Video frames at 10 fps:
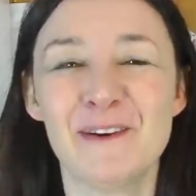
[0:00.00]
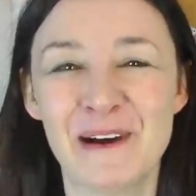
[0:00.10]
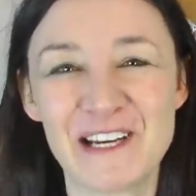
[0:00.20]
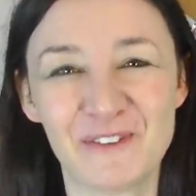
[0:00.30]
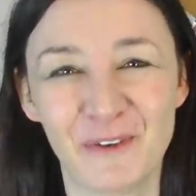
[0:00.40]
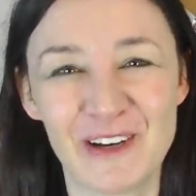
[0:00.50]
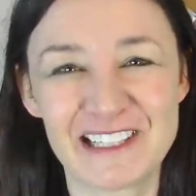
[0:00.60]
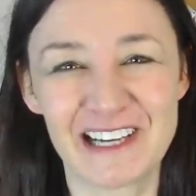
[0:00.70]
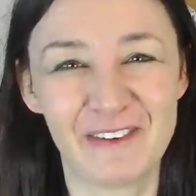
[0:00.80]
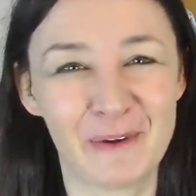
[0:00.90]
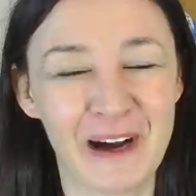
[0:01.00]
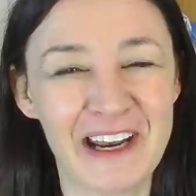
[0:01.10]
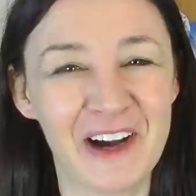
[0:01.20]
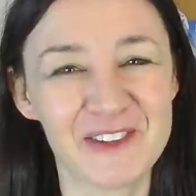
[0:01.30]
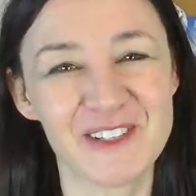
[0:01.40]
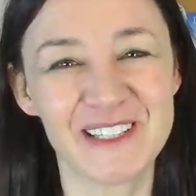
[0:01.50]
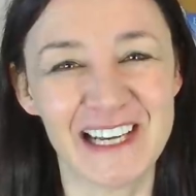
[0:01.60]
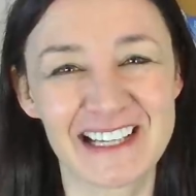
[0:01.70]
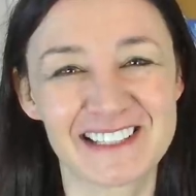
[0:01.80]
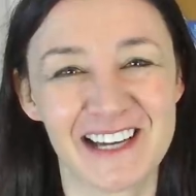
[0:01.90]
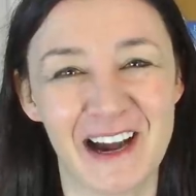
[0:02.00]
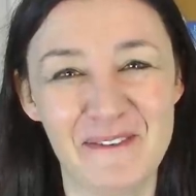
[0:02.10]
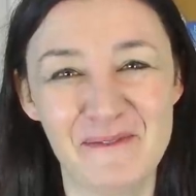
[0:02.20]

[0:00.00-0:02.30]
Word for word: much for watching everyone. I'll see you next time.